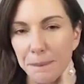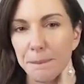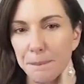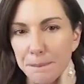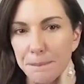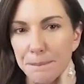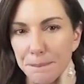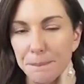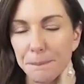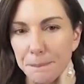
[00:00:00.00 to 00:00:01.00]

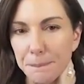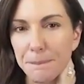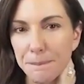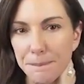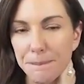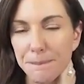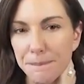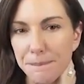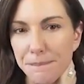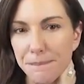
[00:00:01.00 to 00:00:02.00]

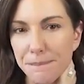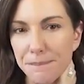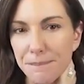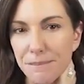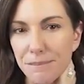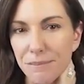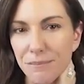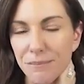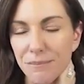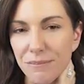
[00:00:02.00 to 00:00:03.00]

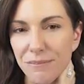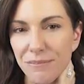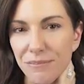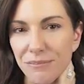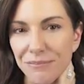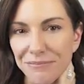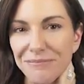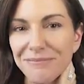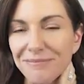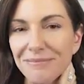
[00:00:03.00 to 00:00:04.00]

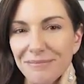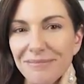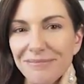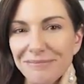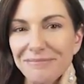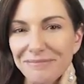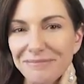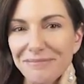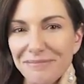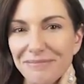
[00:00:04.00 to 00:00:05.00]

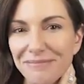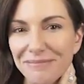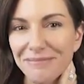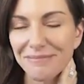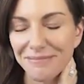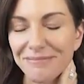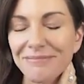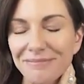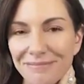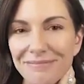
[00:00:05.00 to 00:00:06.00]

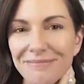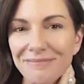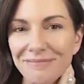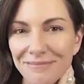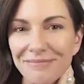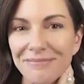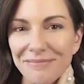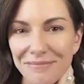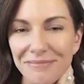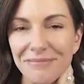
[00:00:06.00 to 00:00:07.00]

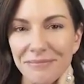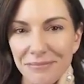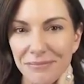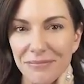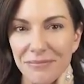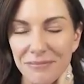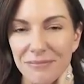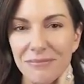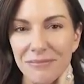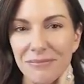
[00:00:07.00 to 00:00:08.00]
The person shown says nothing.